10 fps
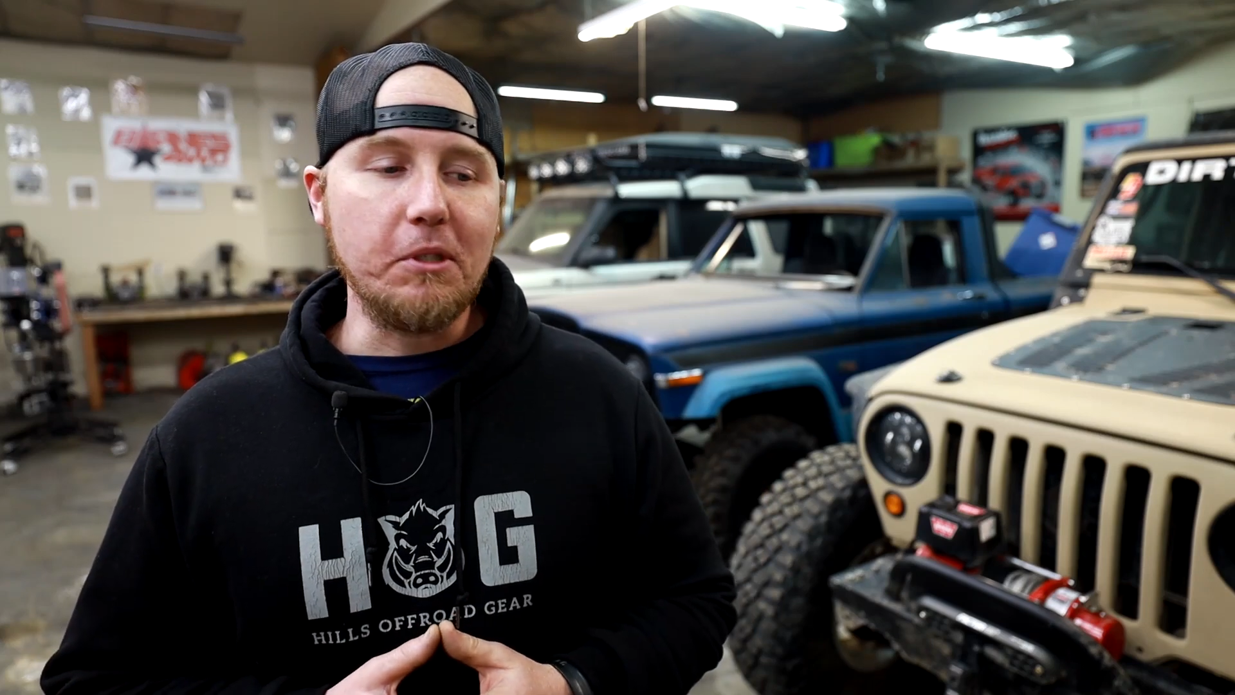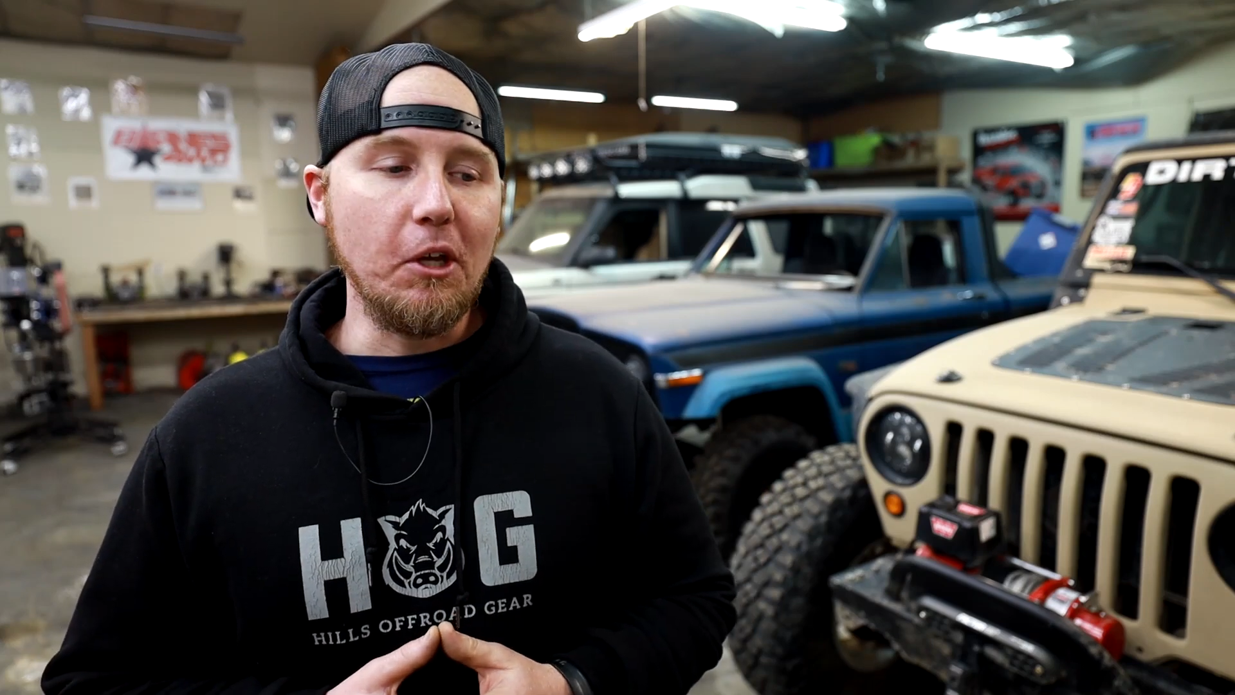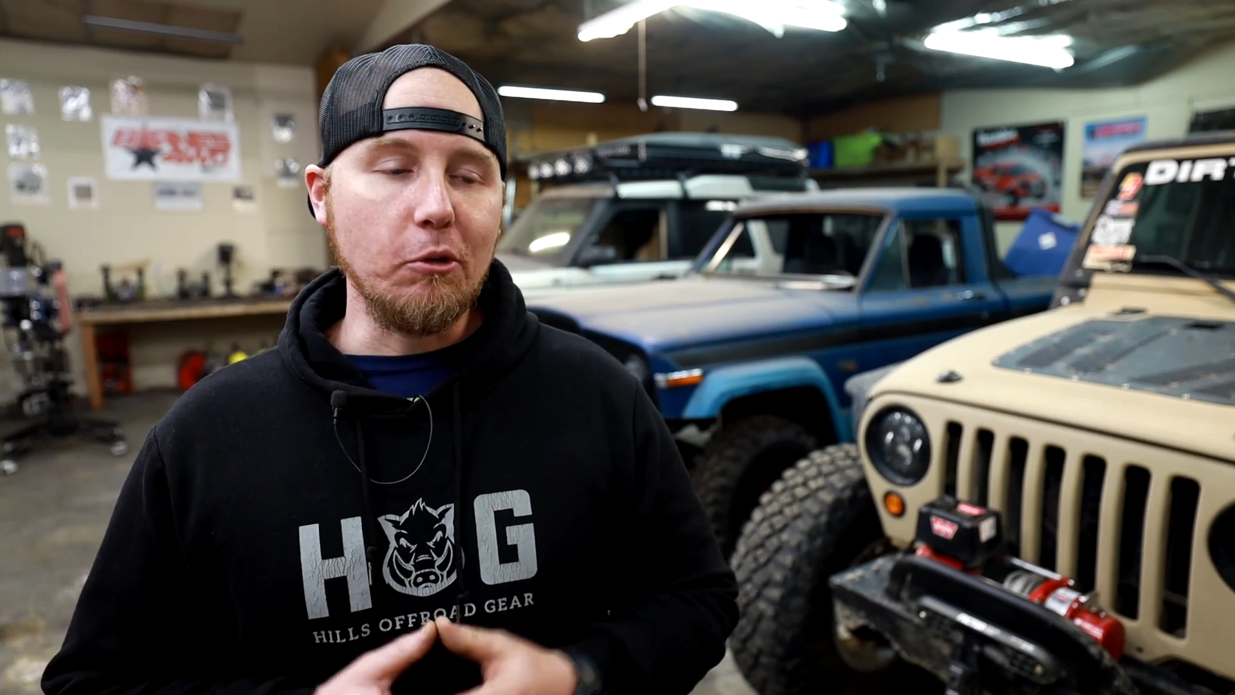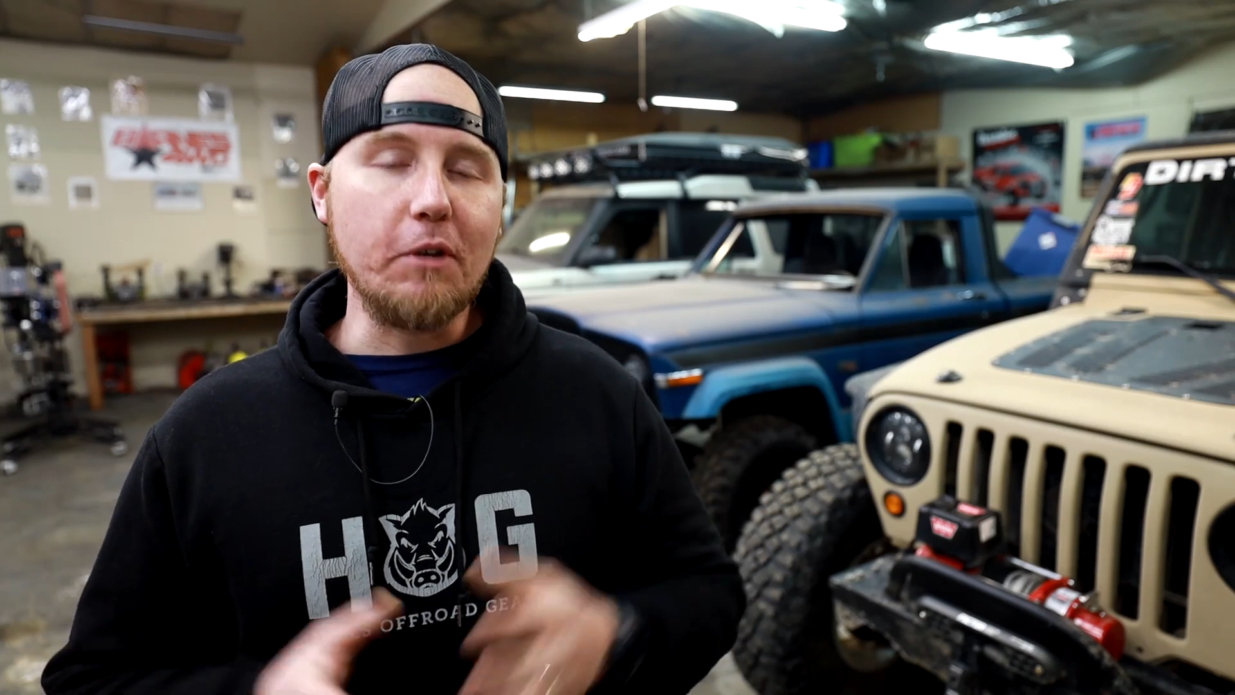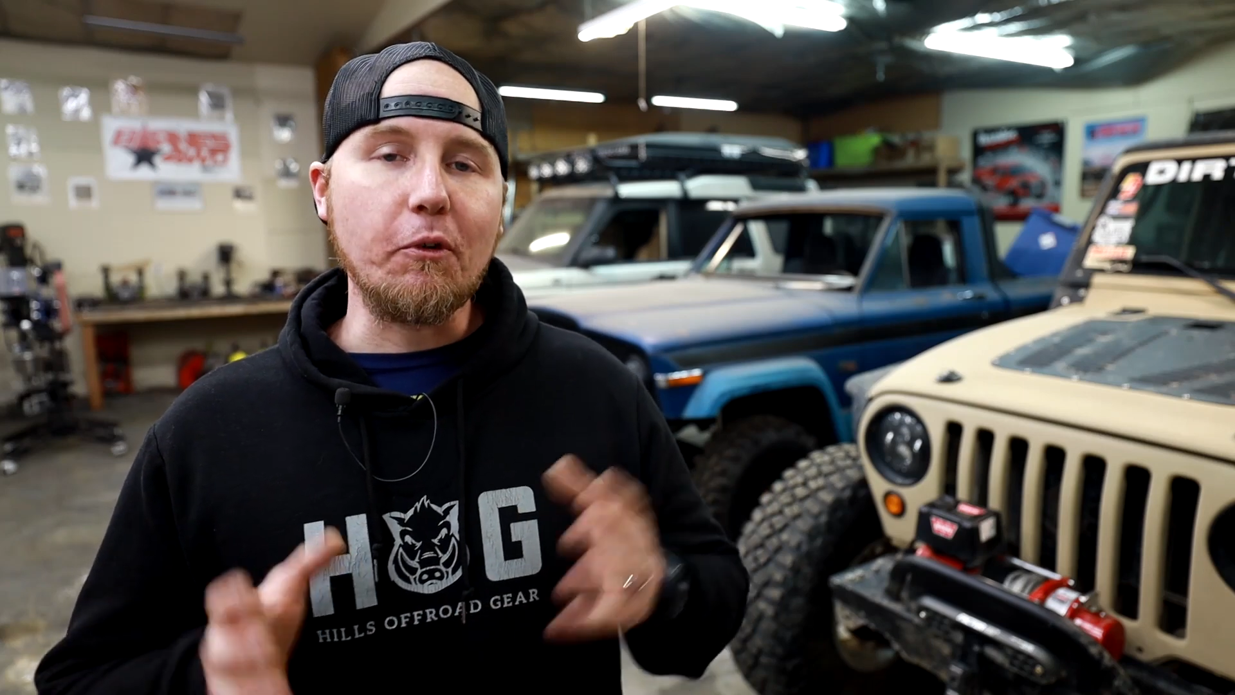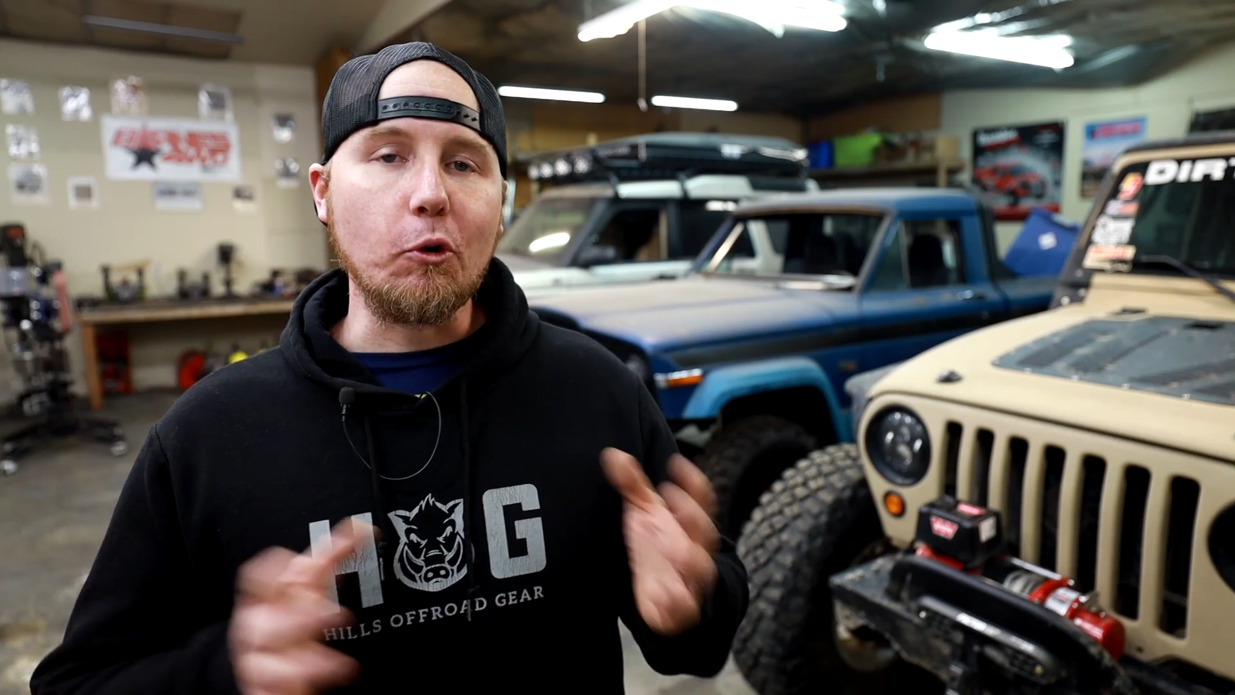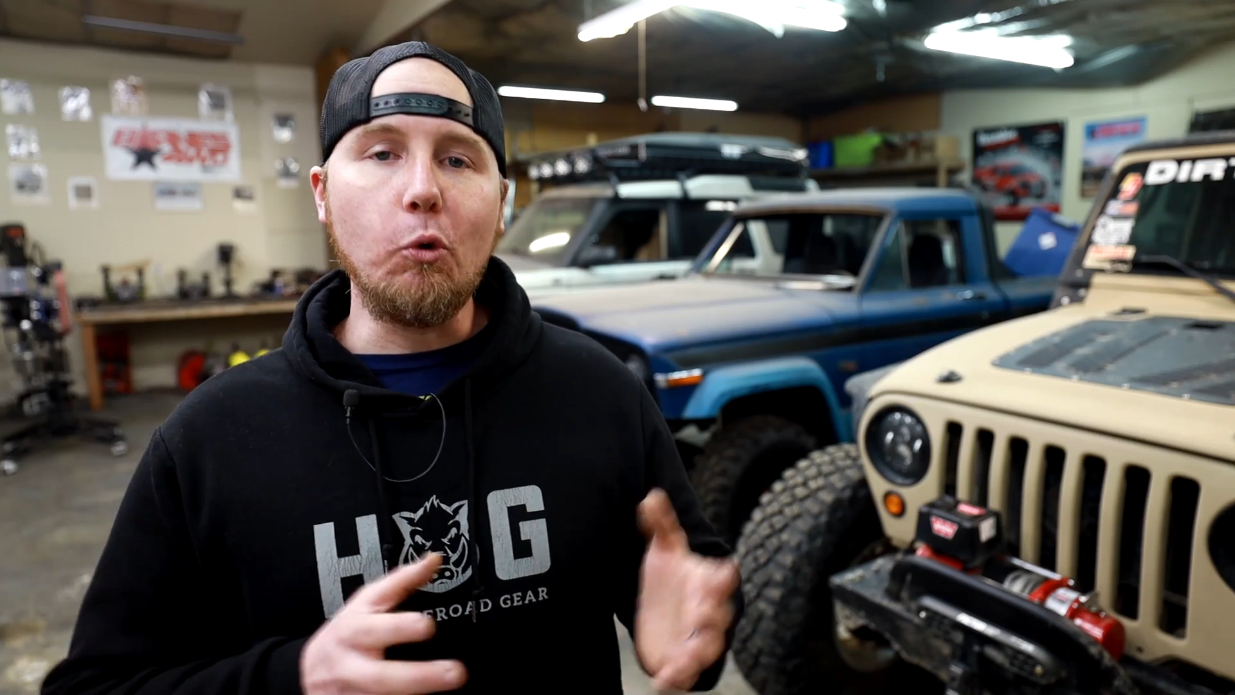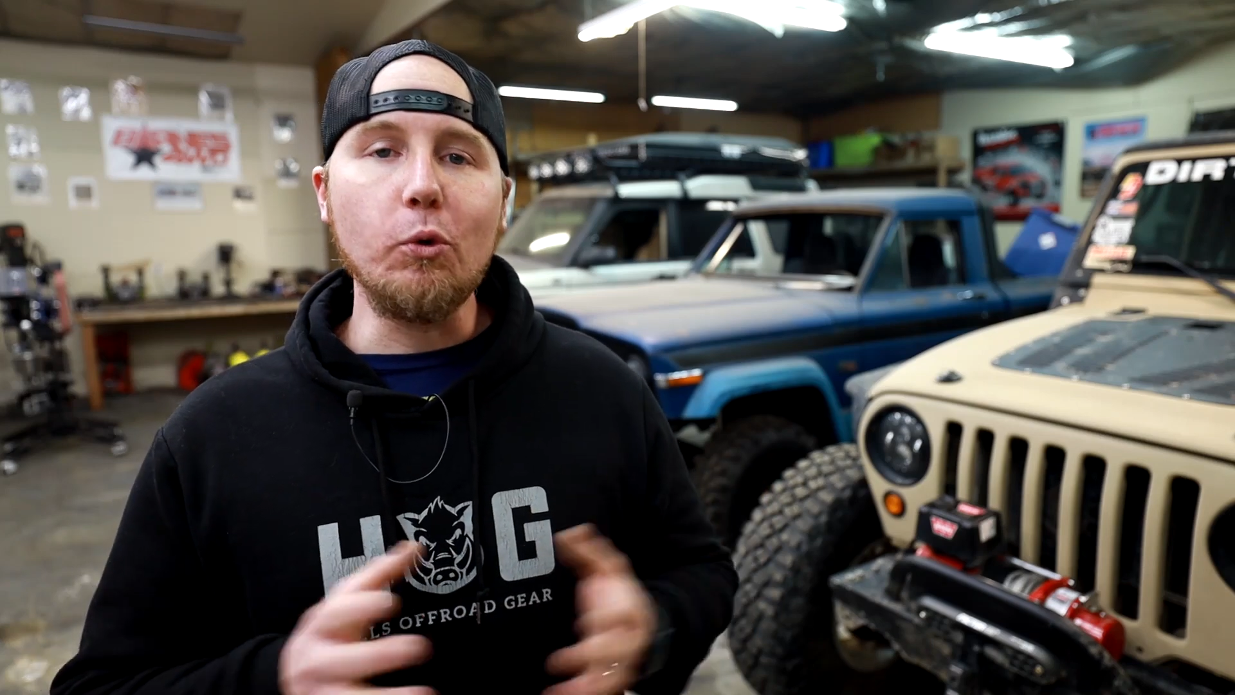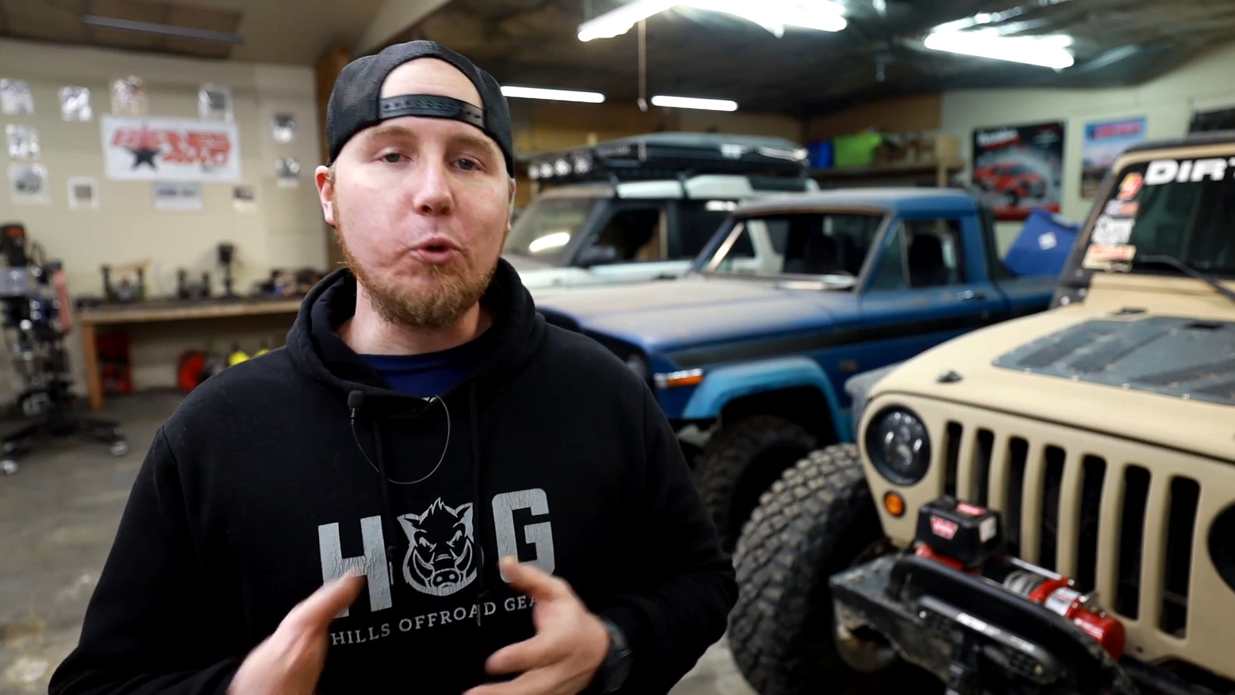you know, different cool